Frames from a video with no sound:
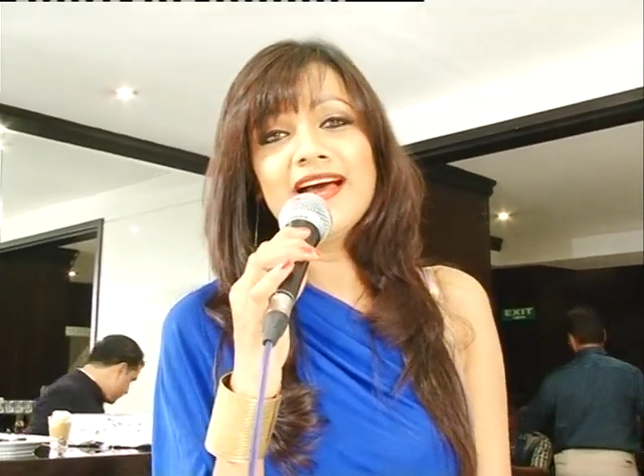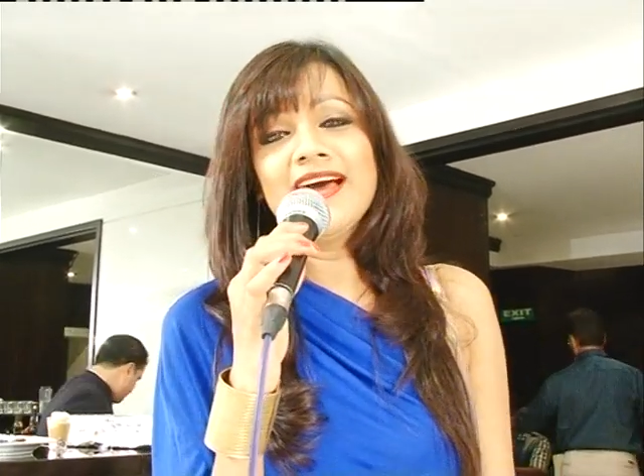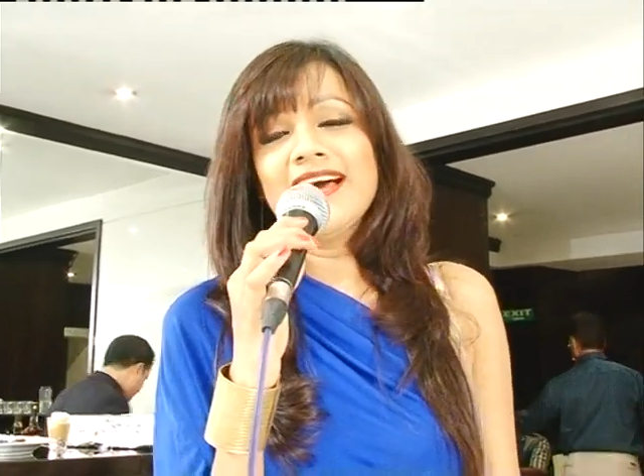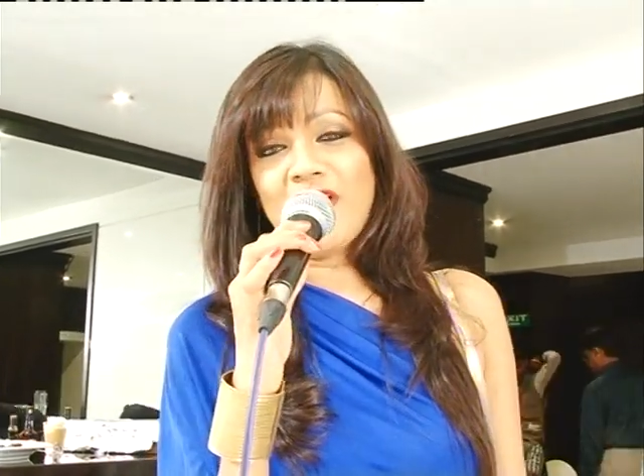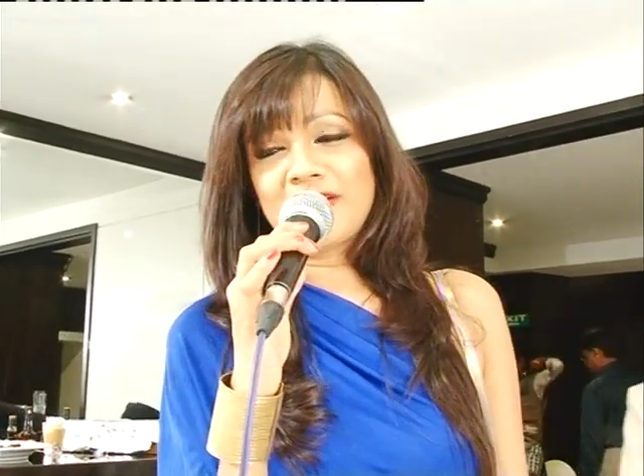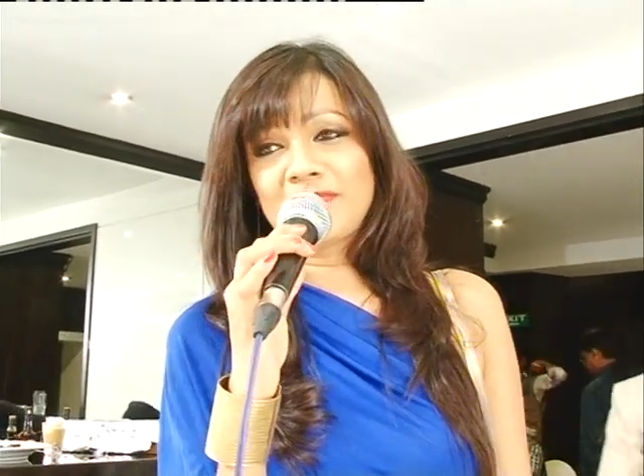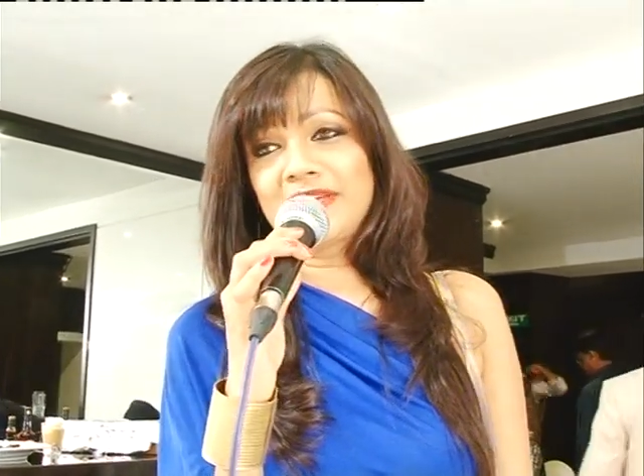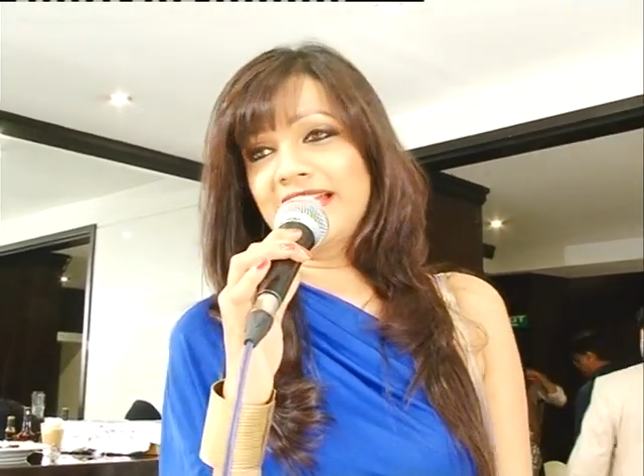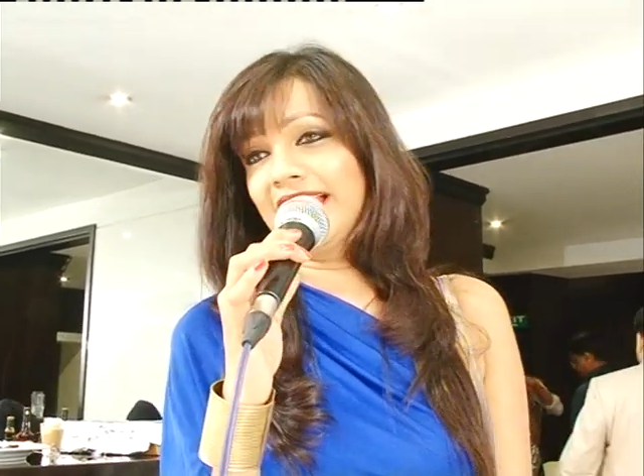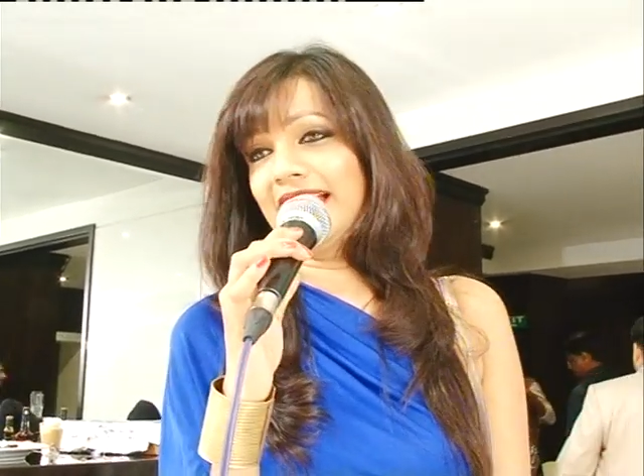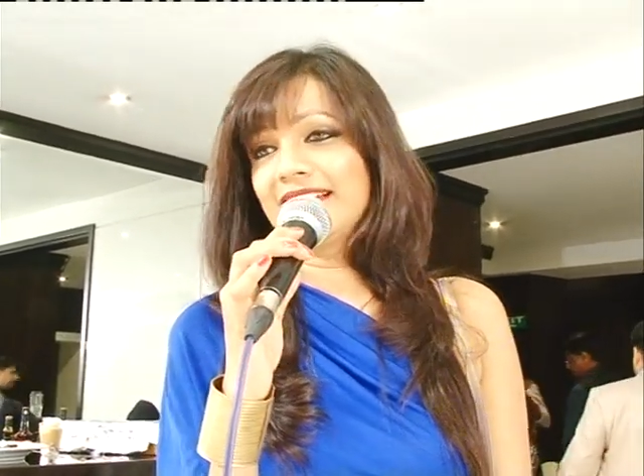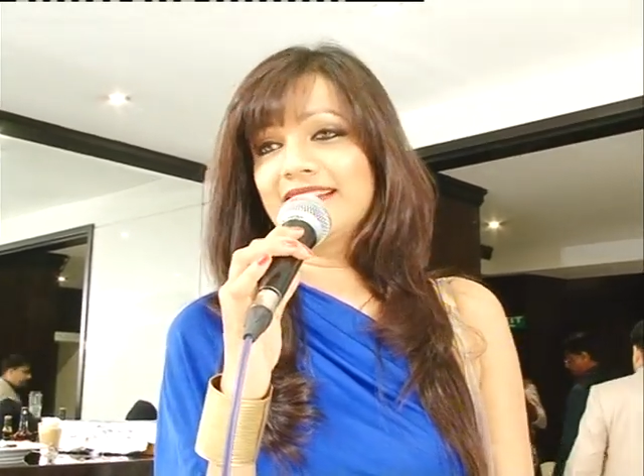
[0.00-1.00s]

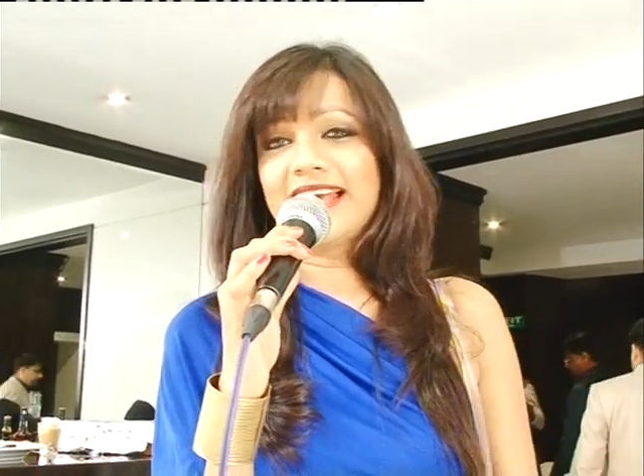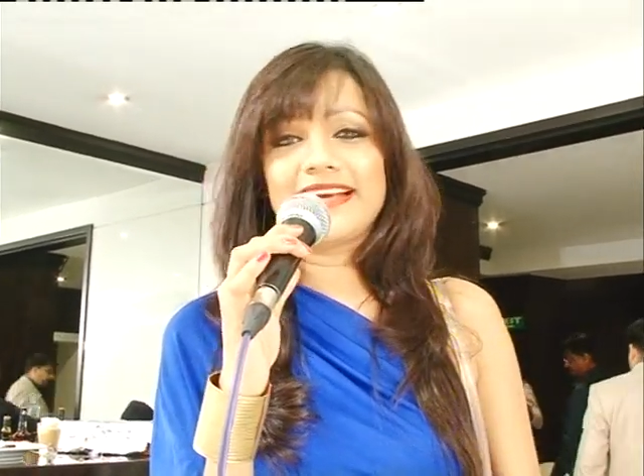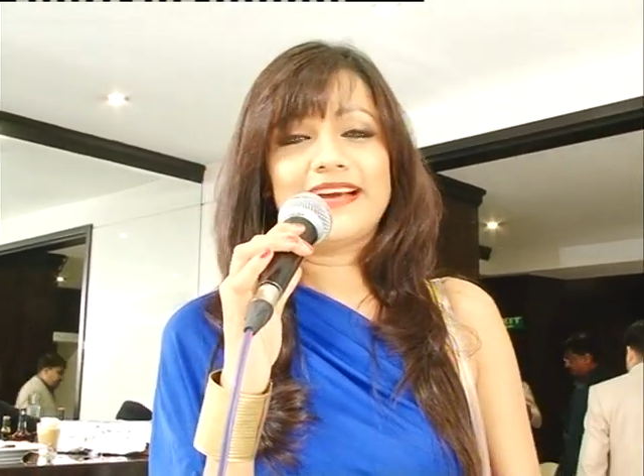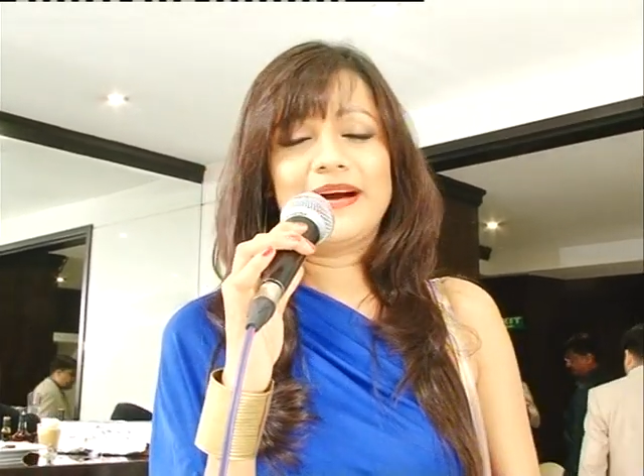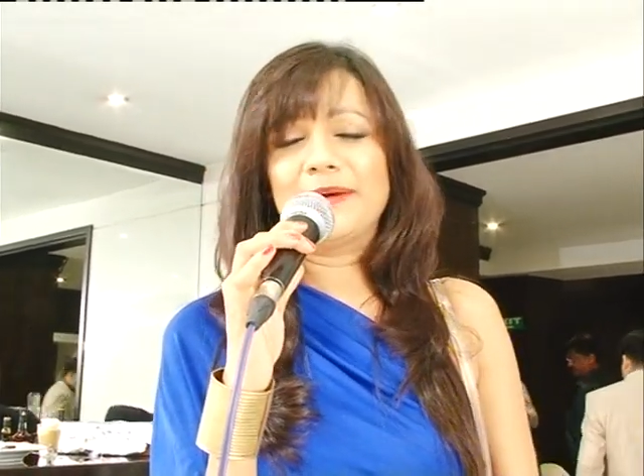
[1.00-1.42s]
Economy and like